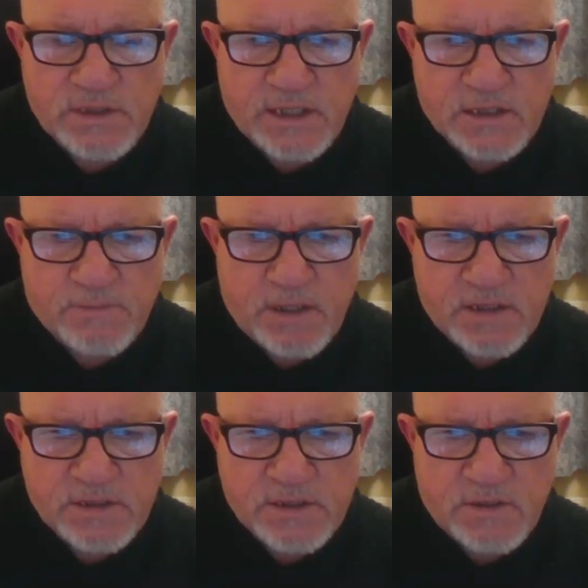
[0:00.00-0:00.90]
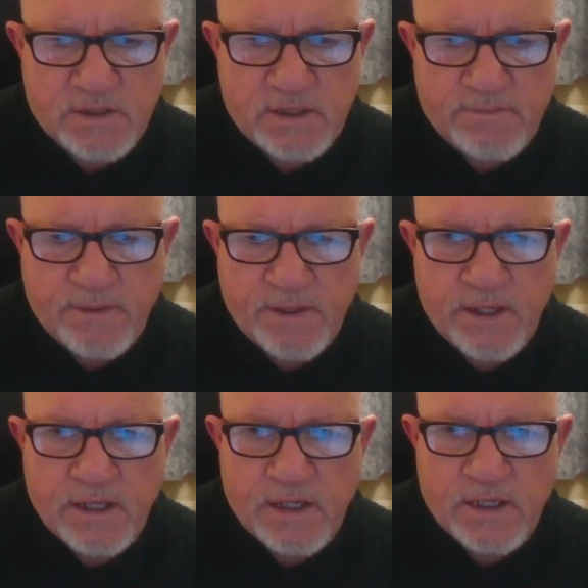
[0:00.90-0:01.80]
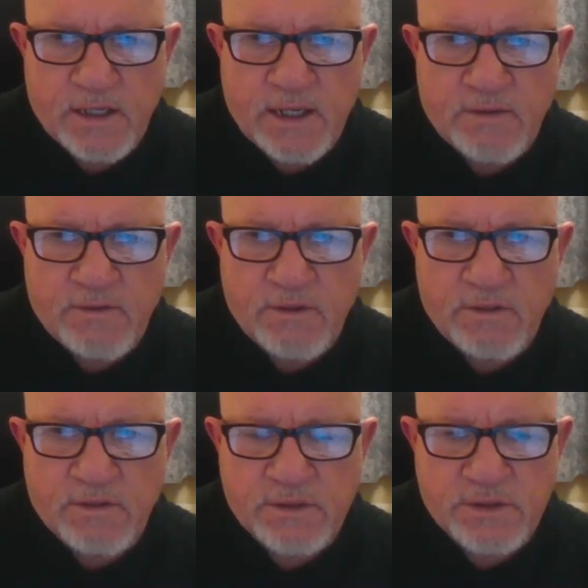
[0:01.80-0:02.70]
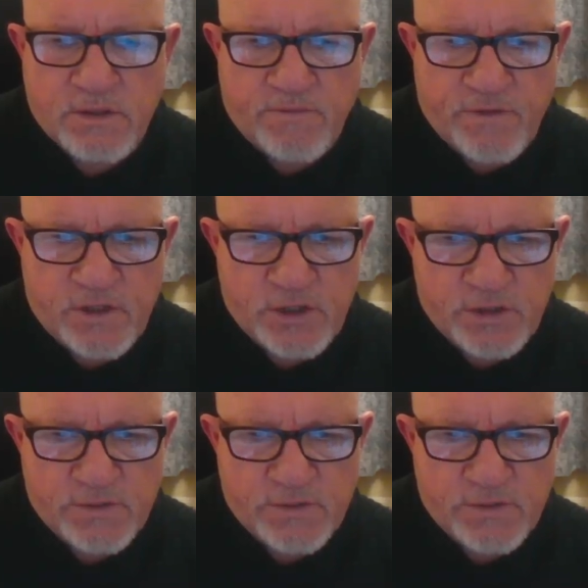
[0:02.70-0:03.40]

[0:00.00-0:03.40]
plus on him now on Stockfish.